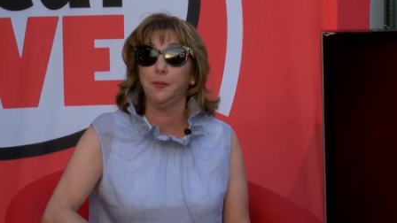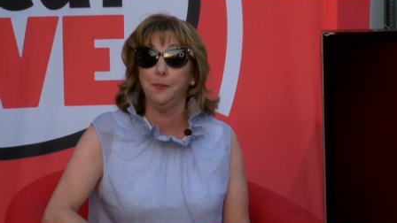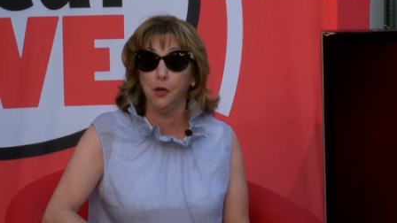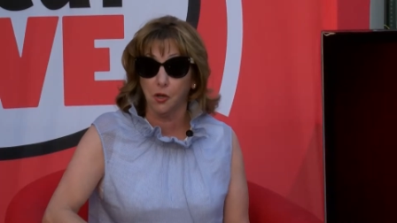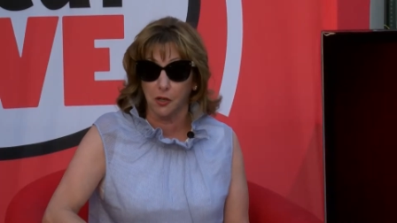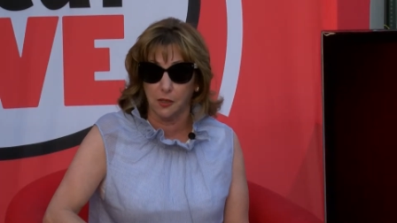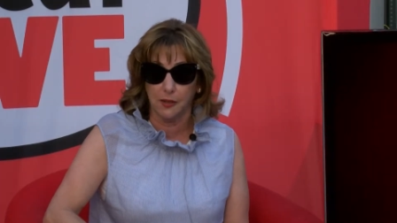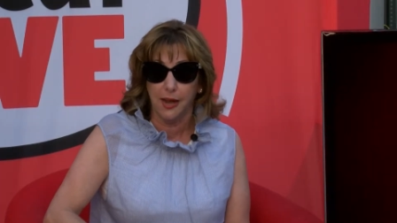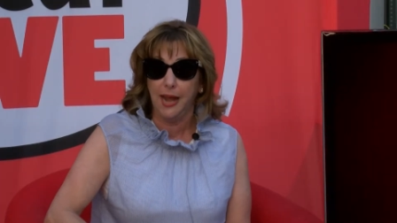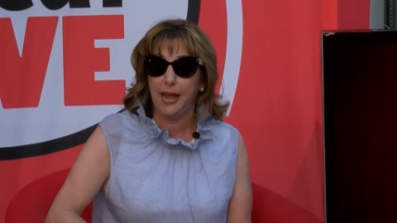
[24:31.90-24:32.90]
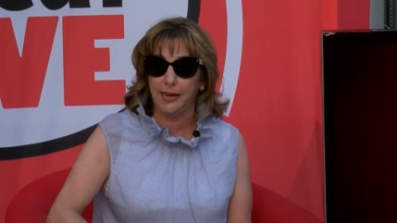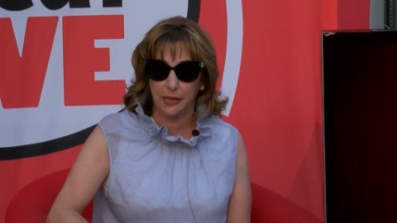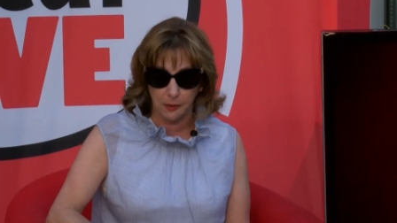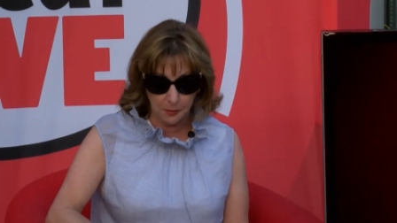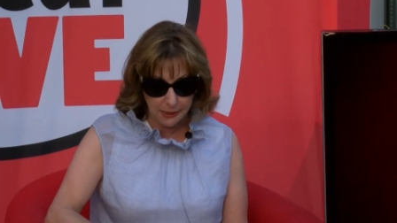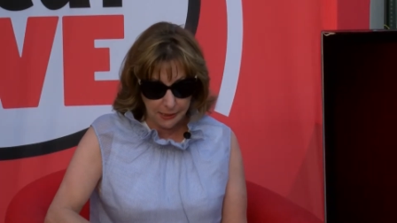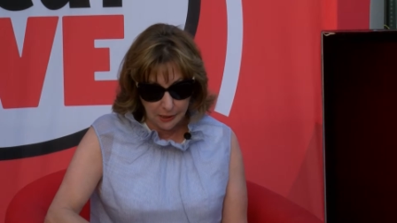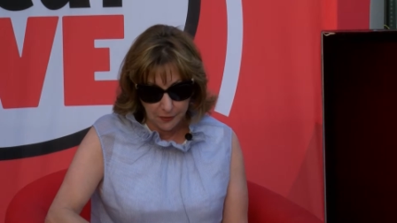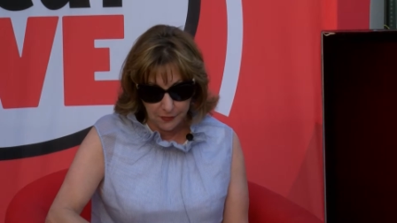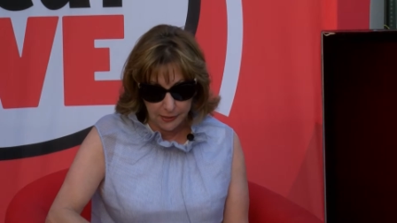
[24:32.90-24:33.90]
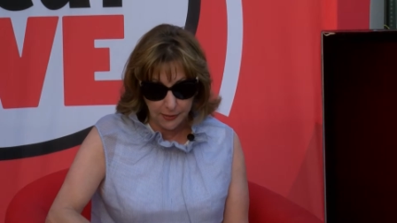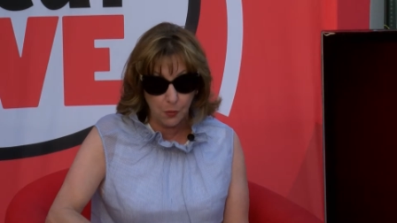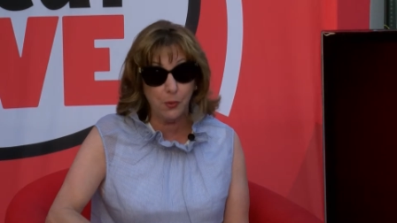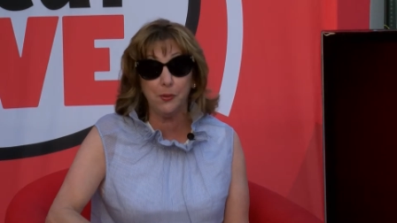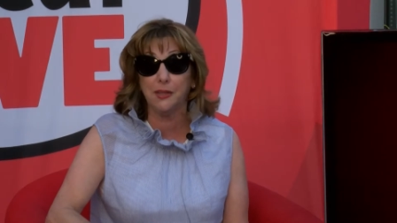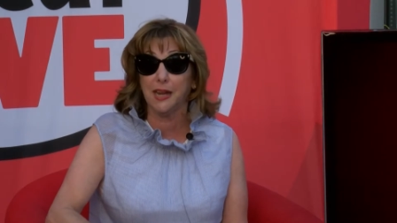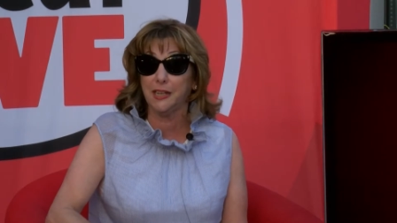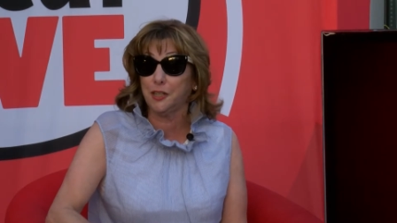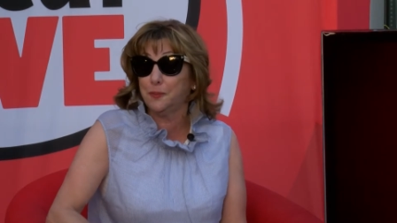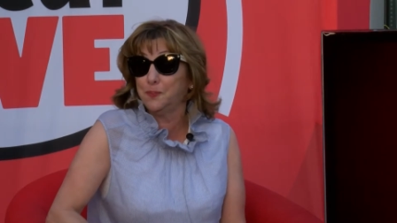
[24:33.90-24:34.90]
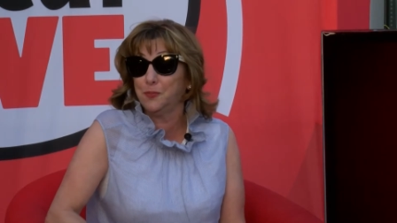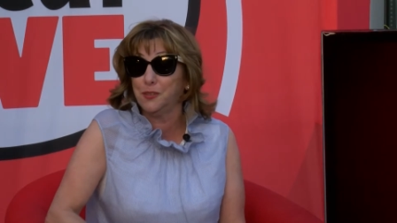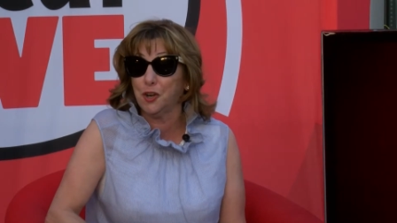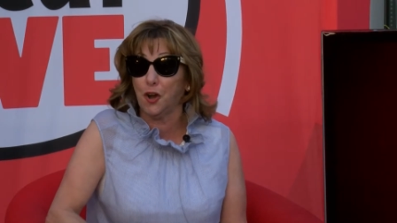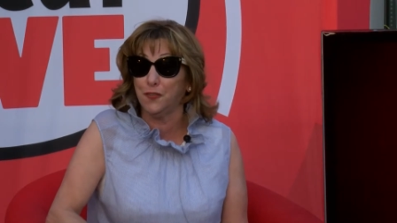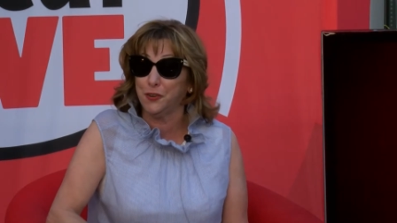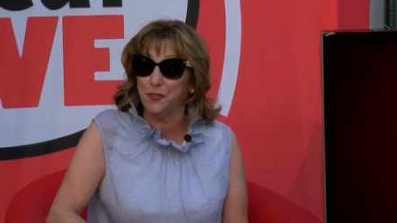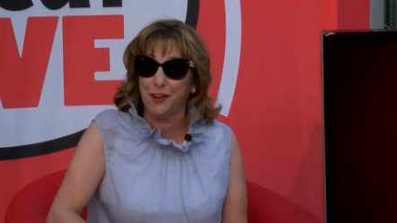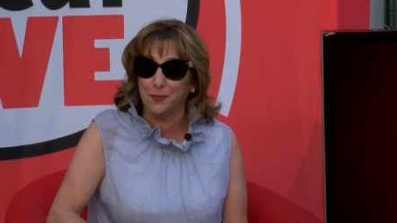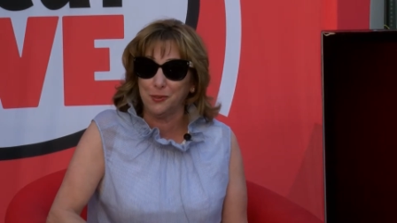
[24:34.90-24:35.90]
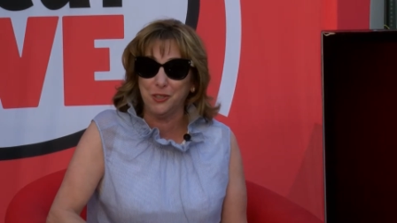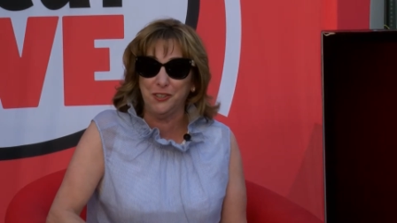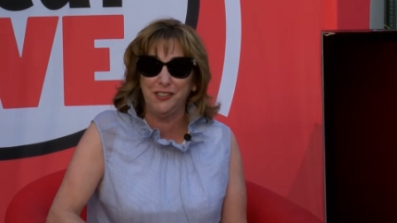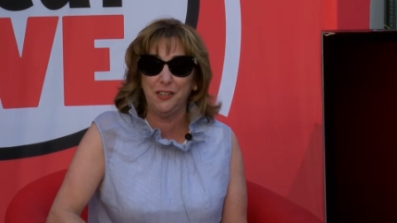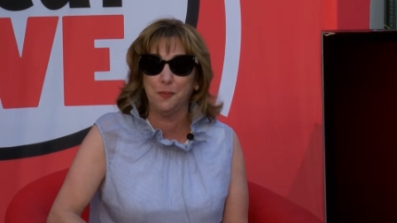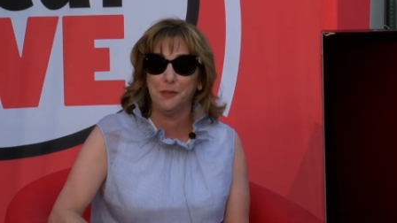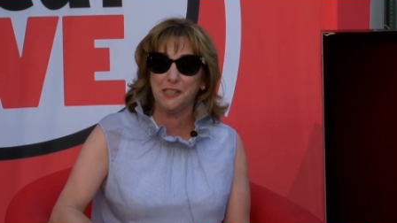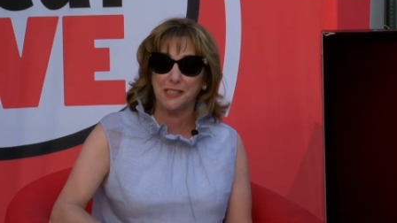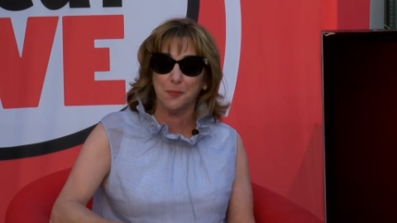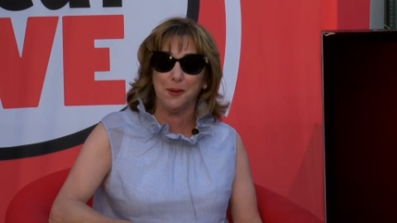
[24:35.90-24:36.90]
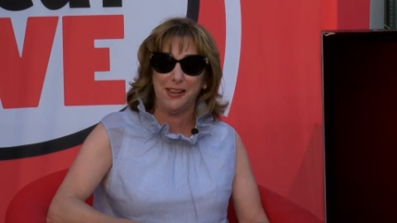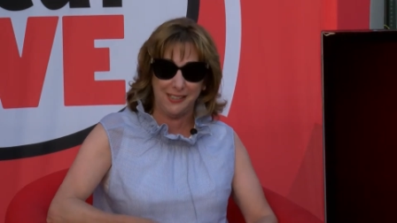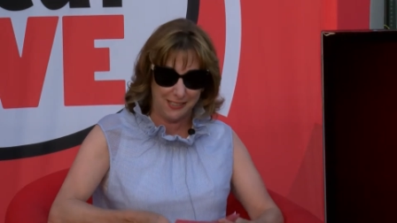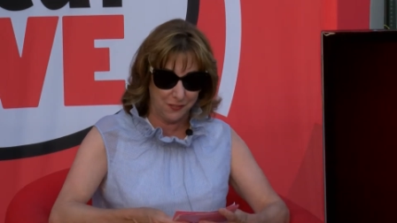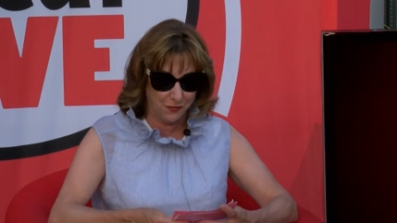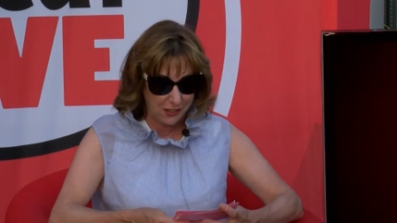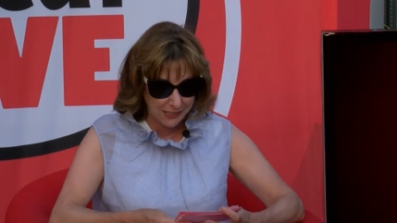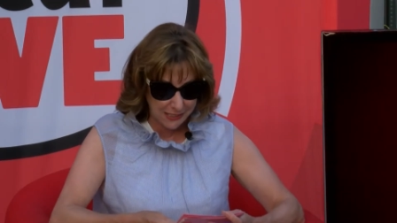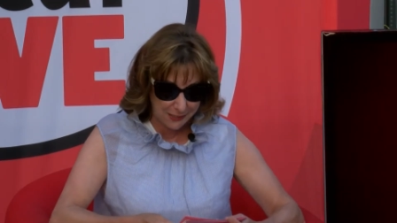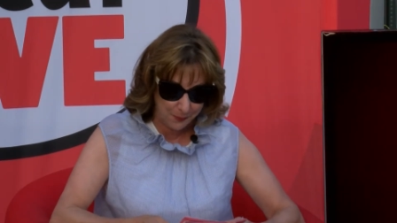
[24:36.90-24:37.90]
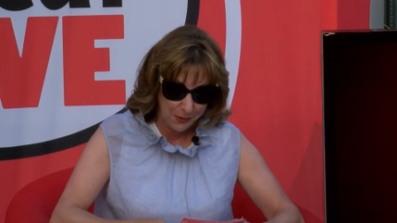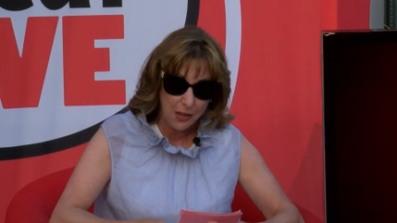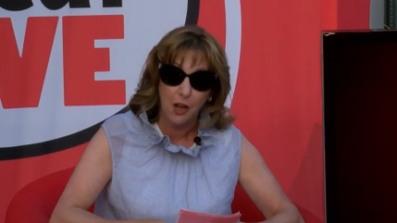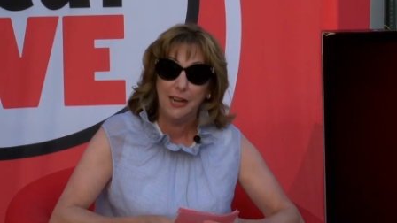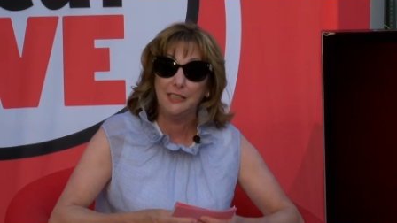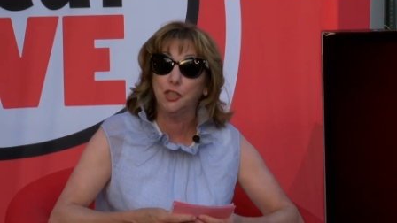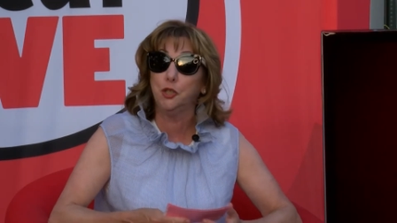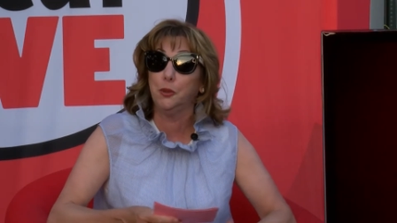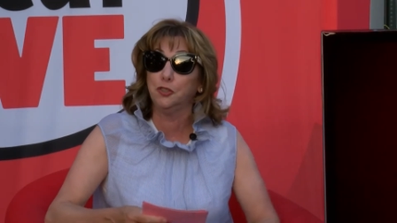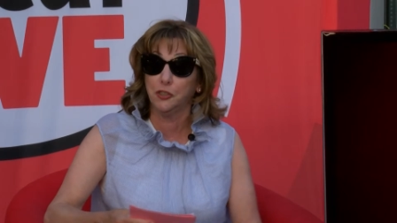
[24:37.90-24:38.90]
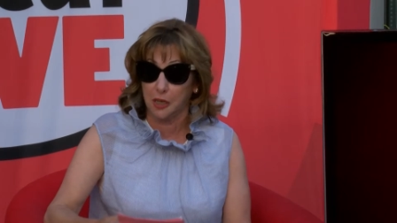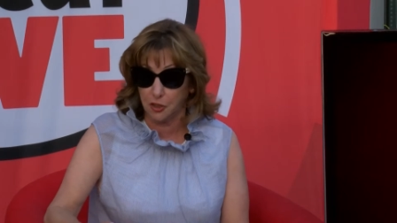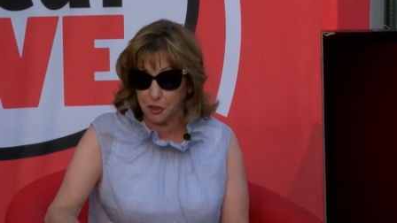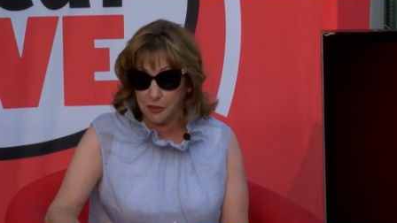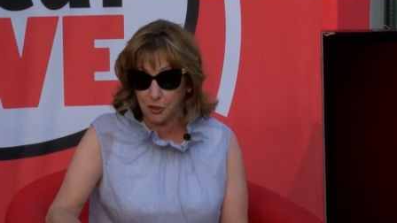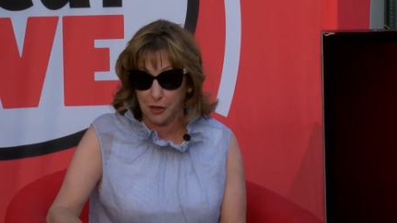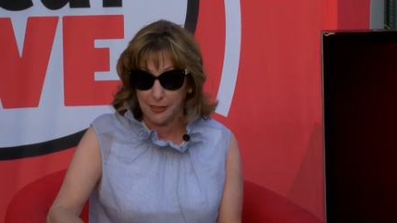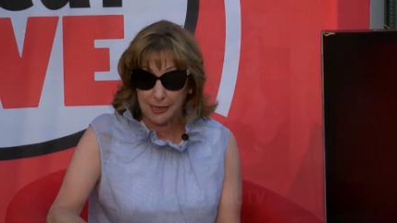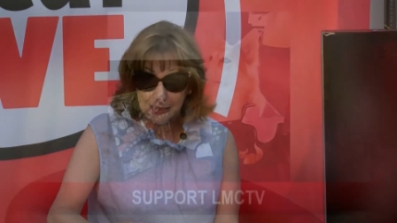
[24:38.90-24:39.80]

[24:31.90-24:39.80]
mural at LMC TV that we would like to offer you the opportunity to participate in funding. It's $200 a